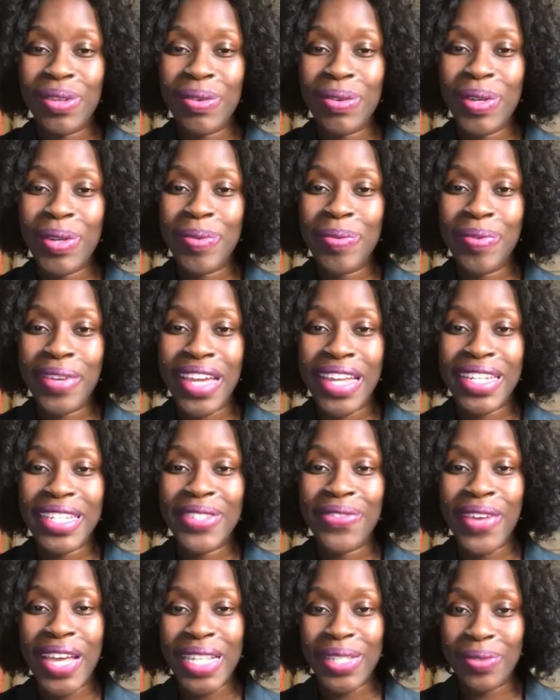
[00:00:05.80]
Group, and
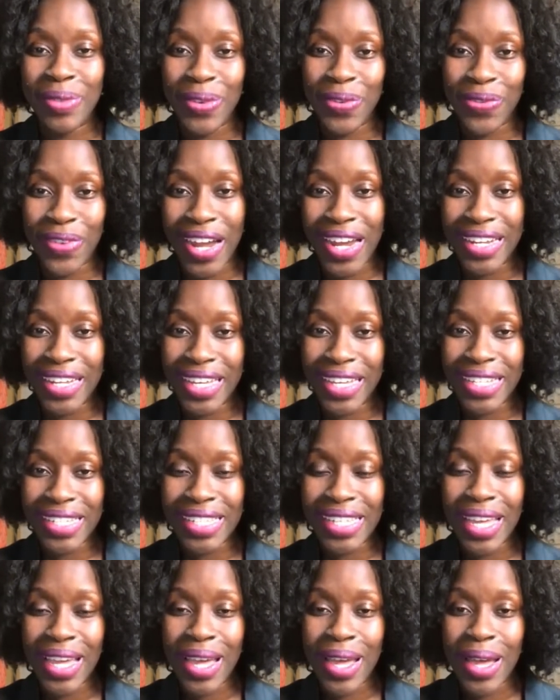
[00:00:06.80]
it's Fast Forward
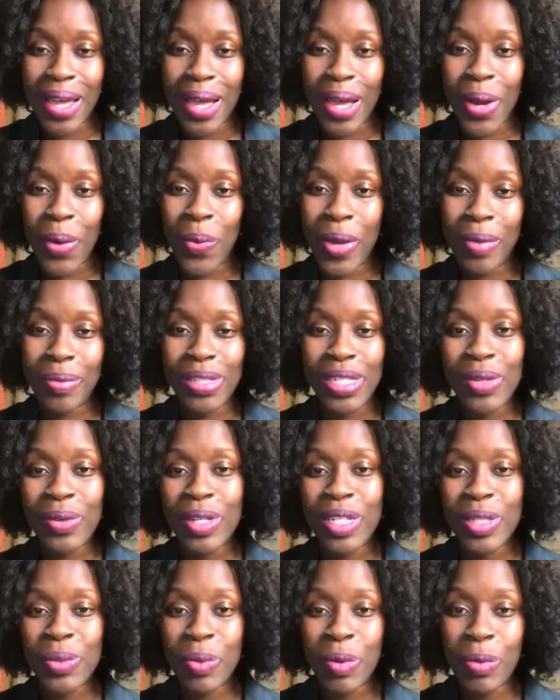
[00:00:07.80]
Fridays, a web
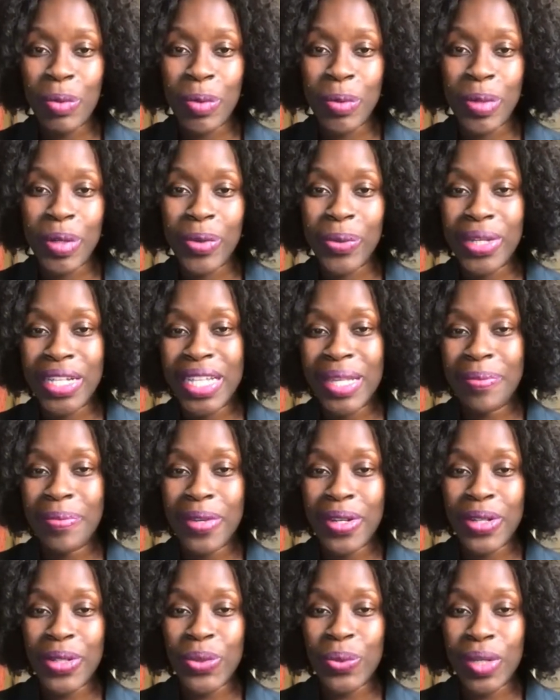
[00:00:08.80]
series where we will quickly
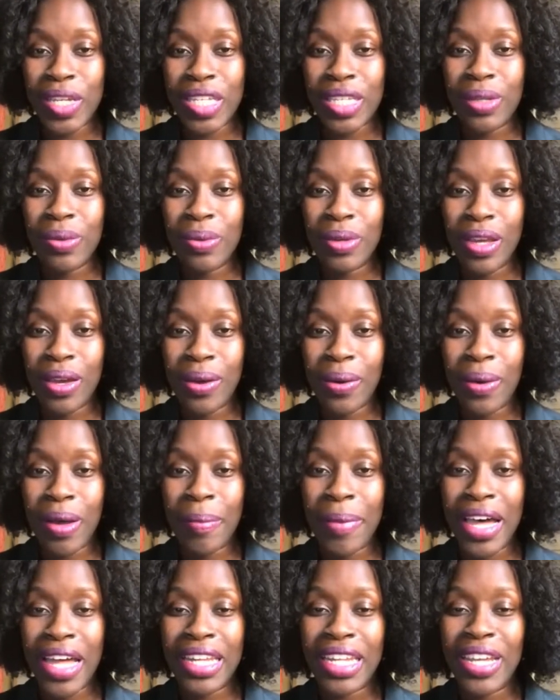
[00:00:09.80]
build what you know
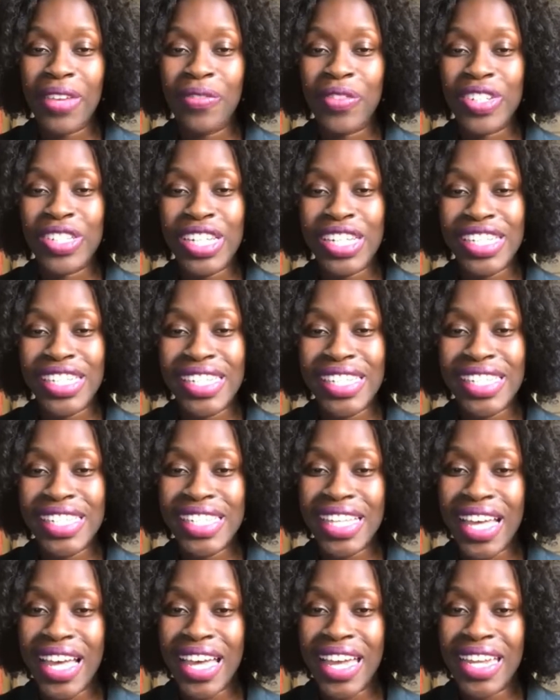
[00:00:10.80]
about infrastructure
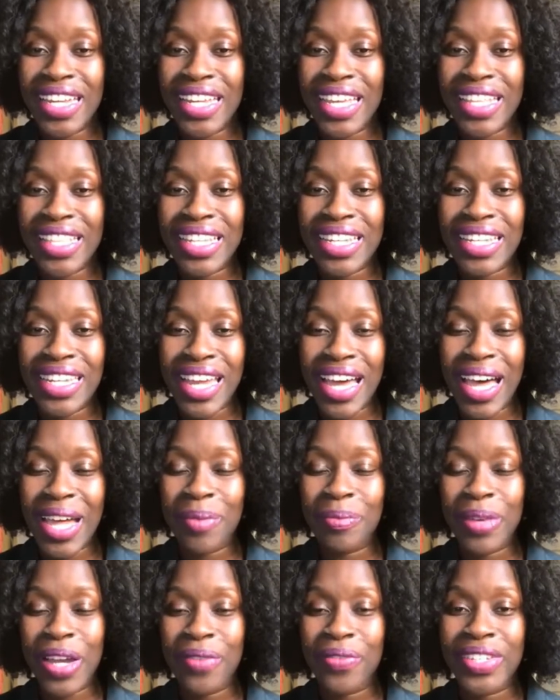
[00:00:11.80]
design in the
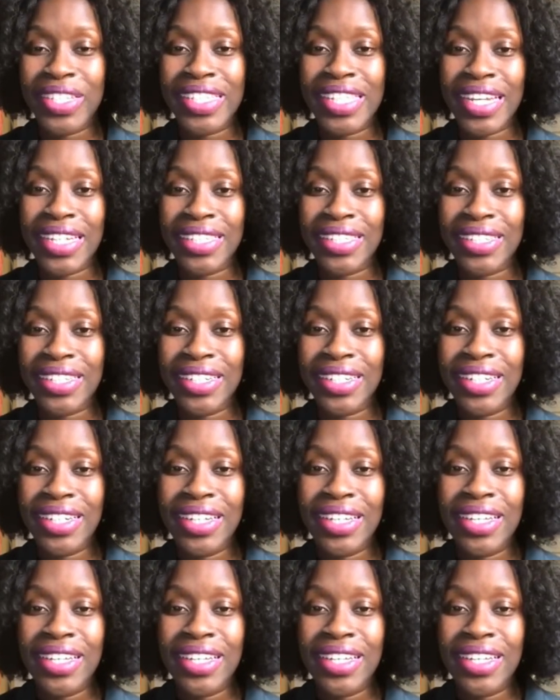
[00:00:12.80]
nonprofit sector.